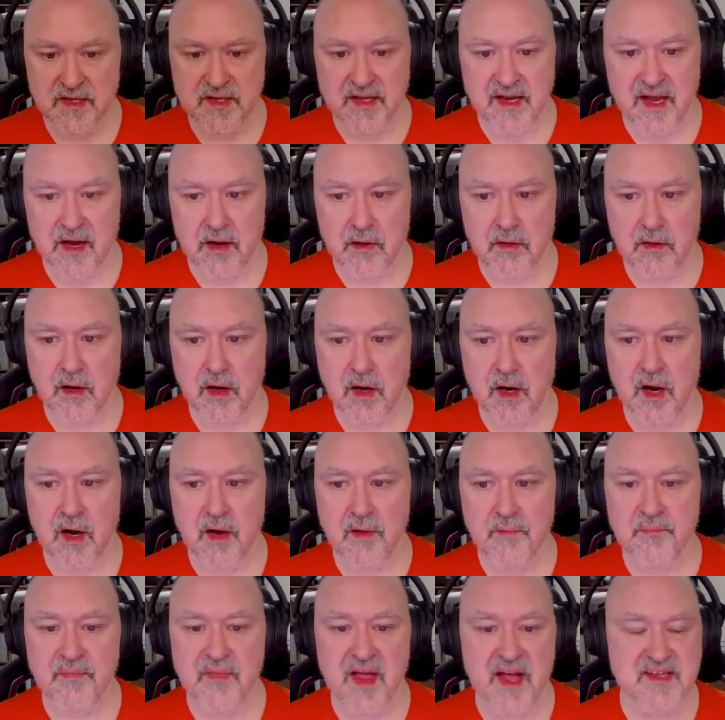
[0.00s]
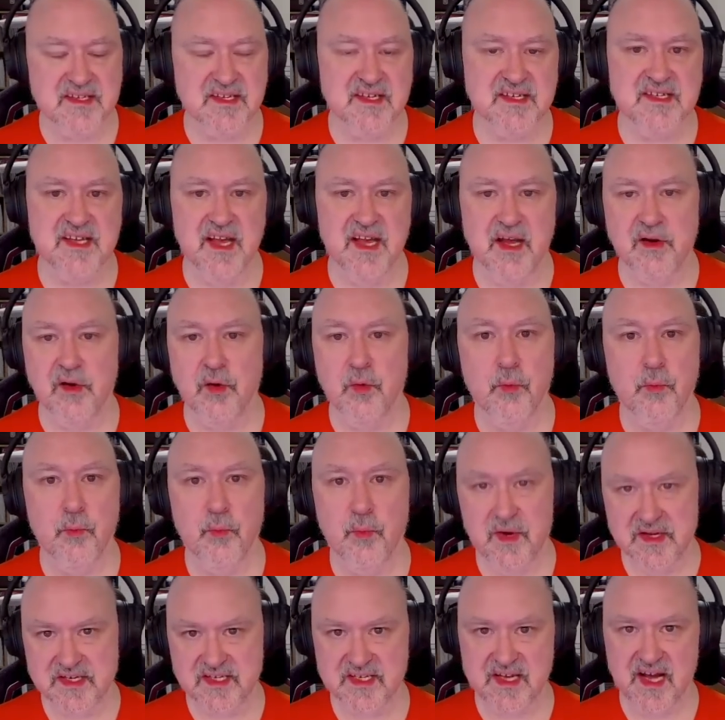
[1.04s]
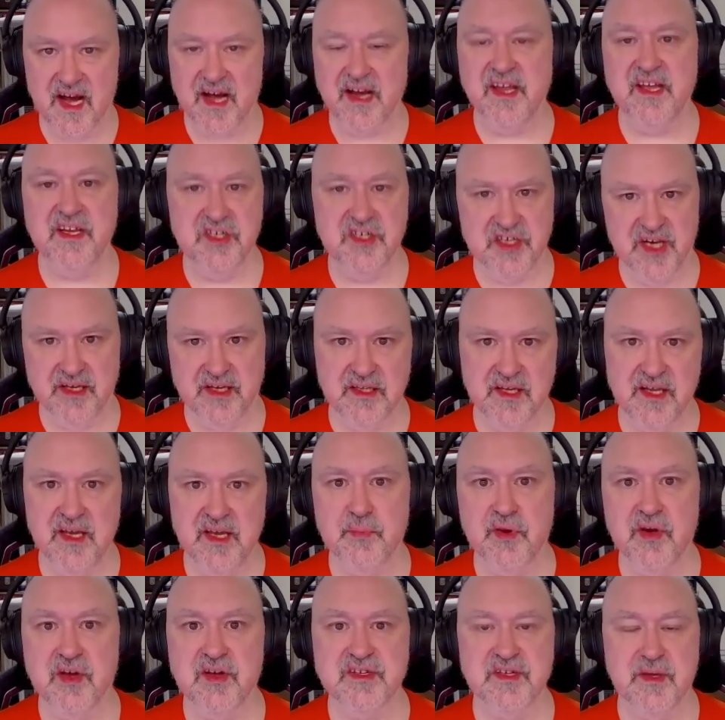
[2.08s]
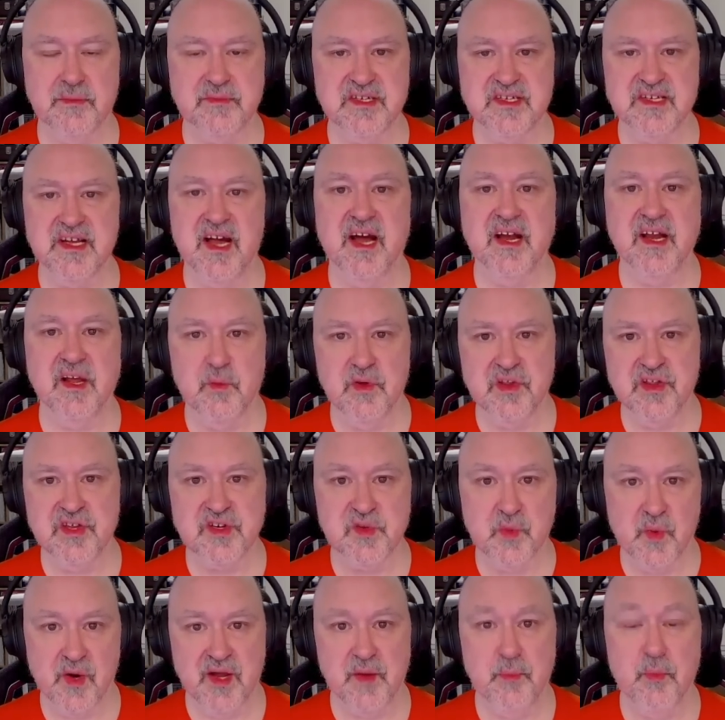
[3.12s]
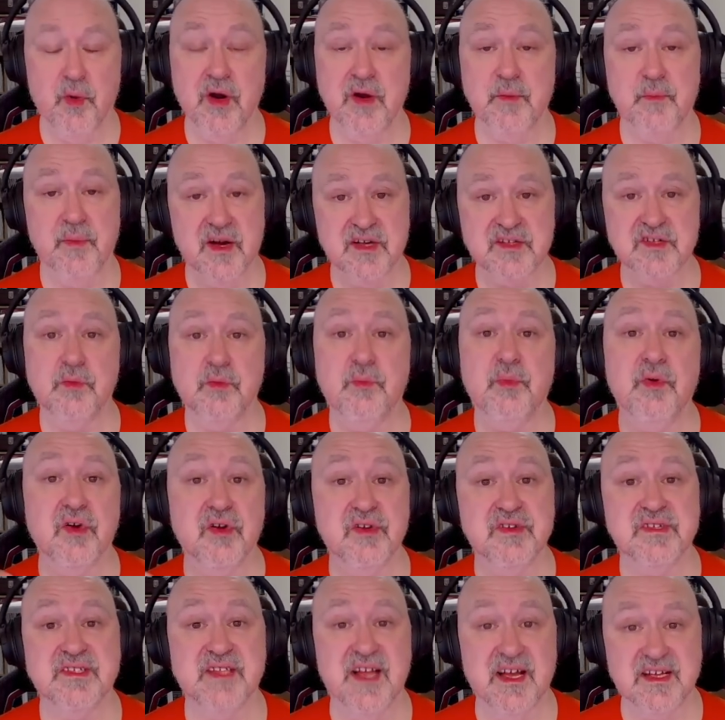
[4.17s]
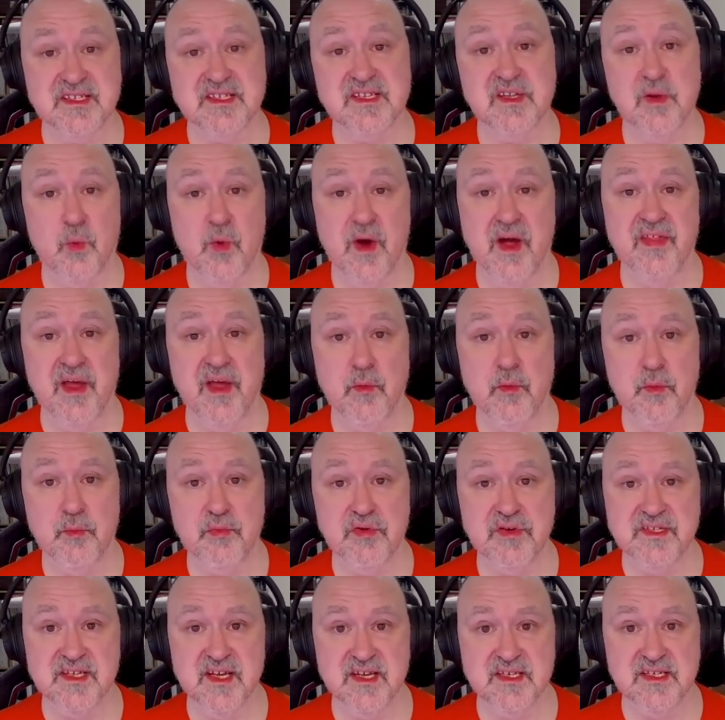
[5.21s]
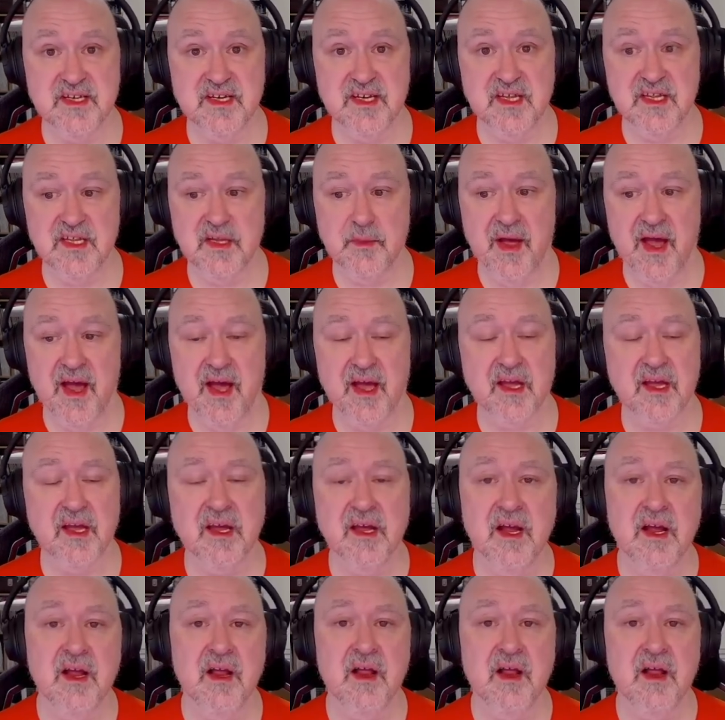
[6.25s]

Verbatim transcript: Now, as I said, we're starting gently because I'm starting with the 20 point puzzle because that's the way they were presented in the pack.